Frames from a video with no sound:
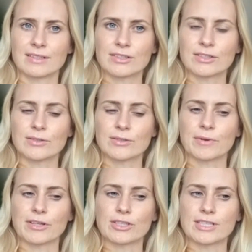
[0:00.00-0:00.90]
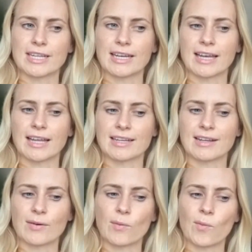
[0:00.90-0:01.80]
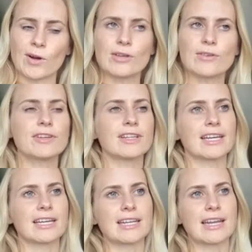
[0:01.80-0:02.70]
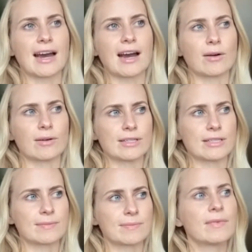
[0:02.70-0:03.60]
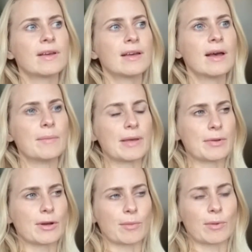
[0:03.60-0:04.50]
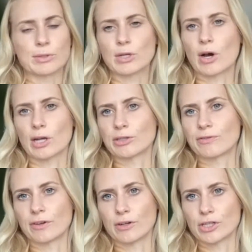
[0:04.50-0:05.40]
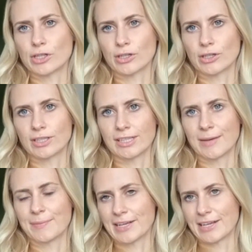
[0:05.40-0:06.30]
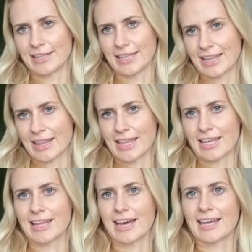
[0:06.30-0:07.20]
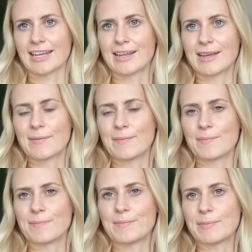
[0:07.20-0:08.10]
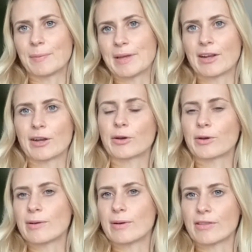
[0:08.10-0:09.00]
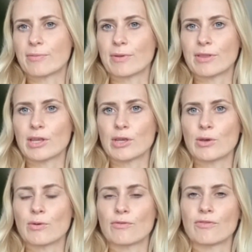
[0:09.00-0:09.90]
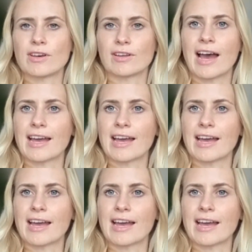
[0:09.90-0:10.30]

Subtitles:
Super interesting. And what do you feel like now is maybe your most controversial opinion? Like the thing that people may not agree with, but that you feel